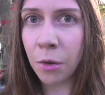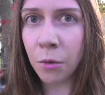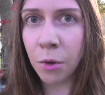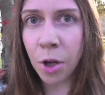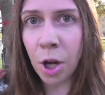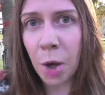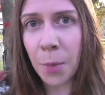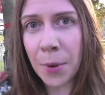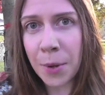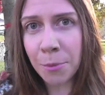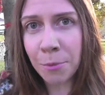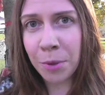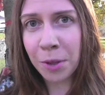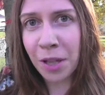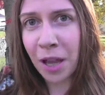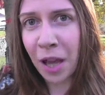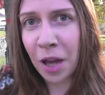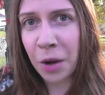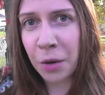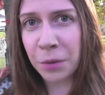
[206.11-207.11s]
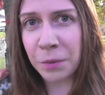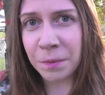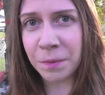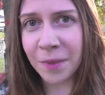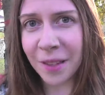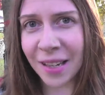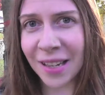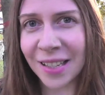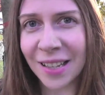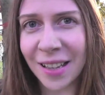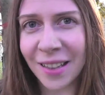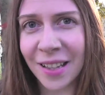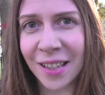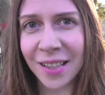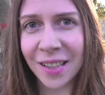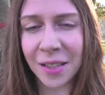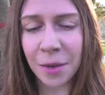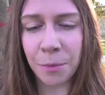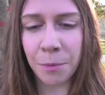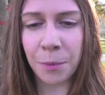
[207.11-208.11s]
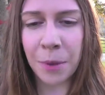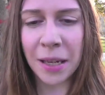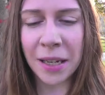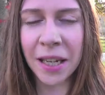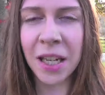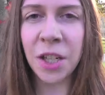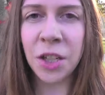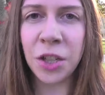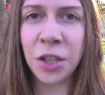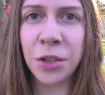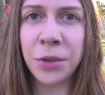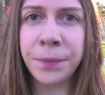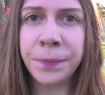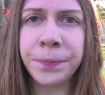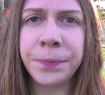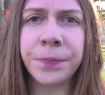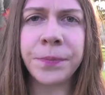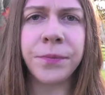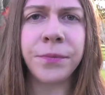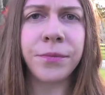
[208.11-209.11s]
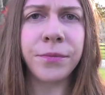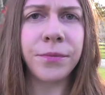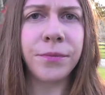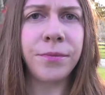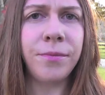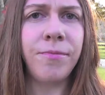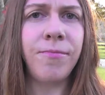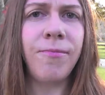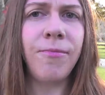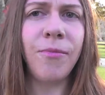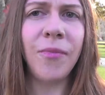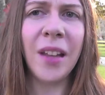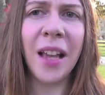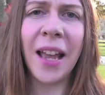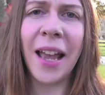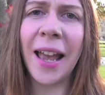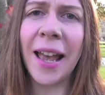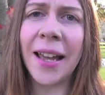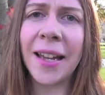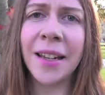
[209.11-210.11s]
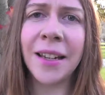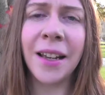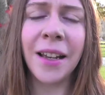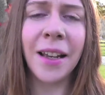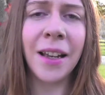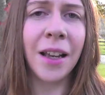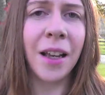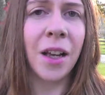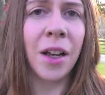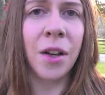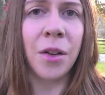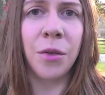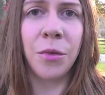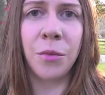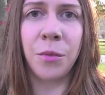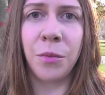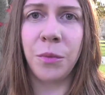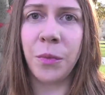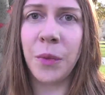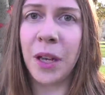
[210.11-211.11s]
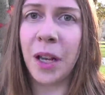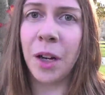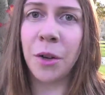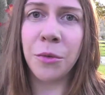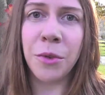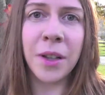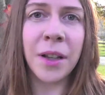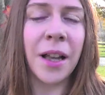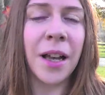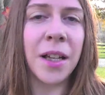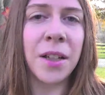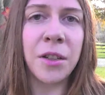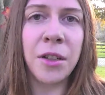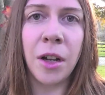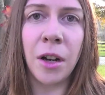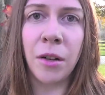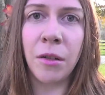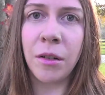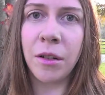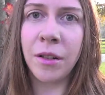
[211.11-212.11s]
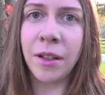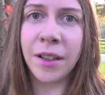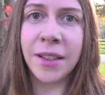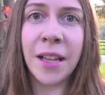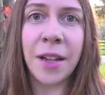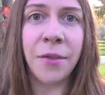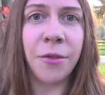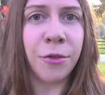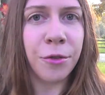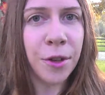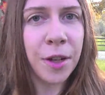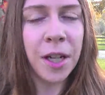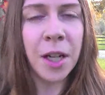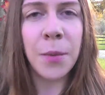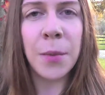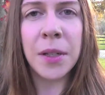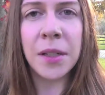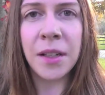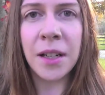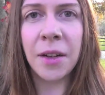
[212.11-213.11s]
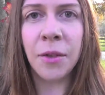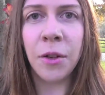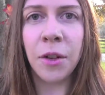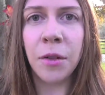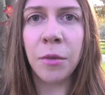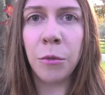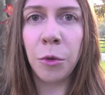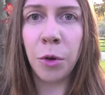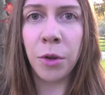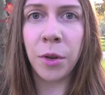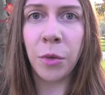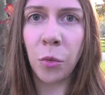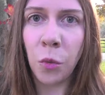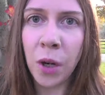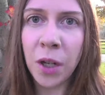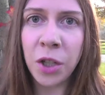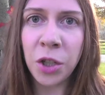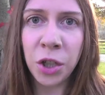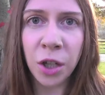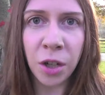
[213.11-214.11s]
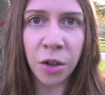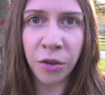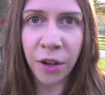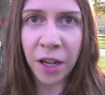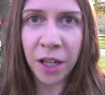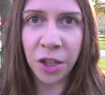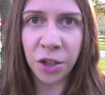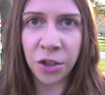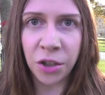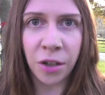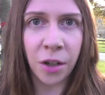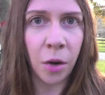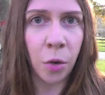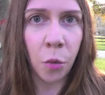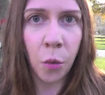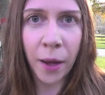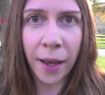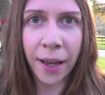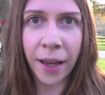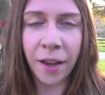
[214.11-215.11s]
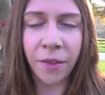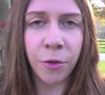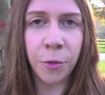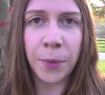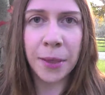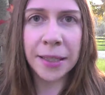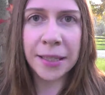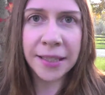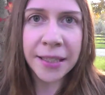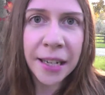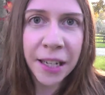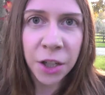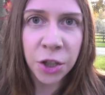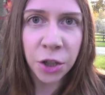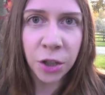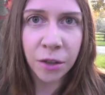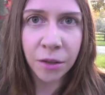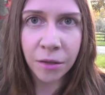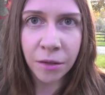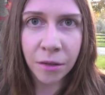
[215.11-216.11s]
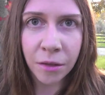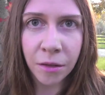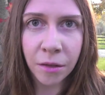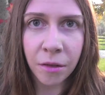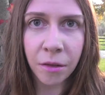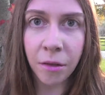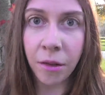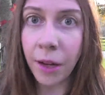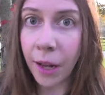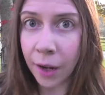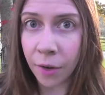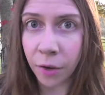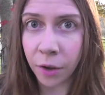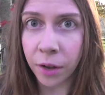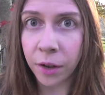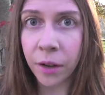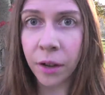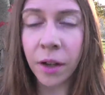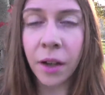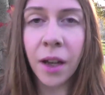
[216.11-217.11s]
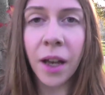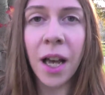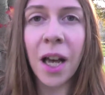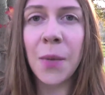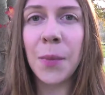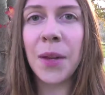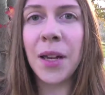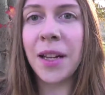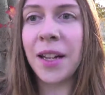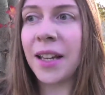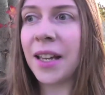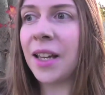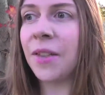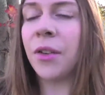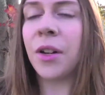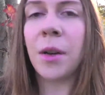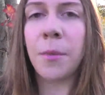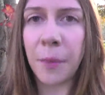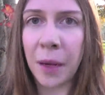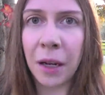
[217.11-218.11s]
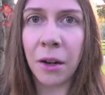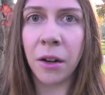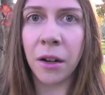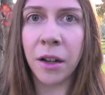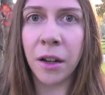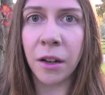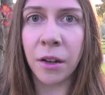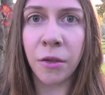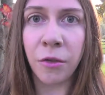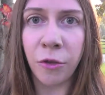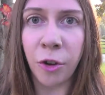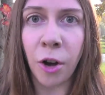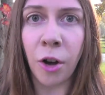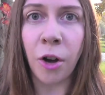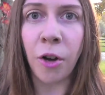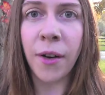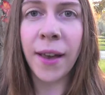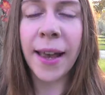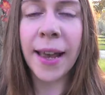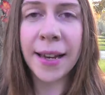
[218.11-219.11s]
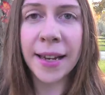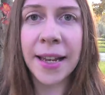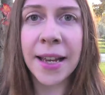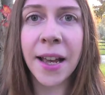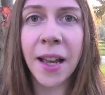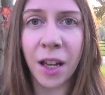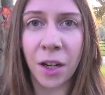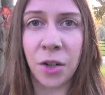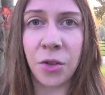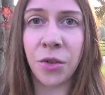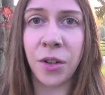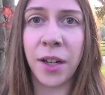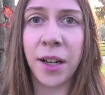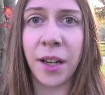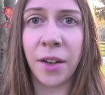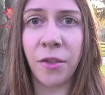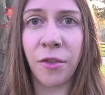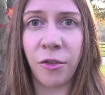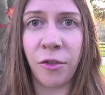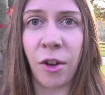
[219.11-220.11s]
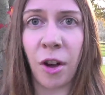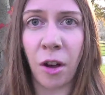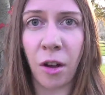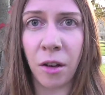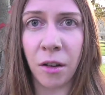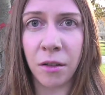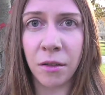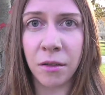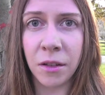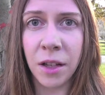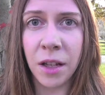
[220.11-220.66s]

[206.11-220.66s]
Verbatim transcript: Comment below. I said this is a big issue, and we got to realize, you know, I said freedom is never more than one generation away from extinction. Never. I mean, even America could fall. Any country can fall.